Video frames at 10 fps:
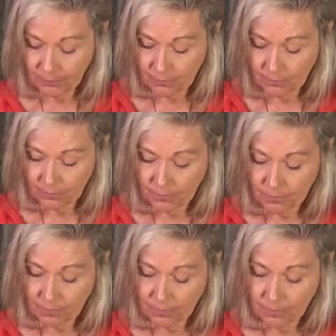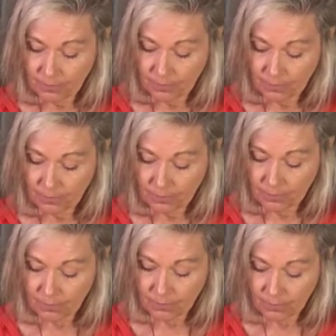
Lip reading: (silence)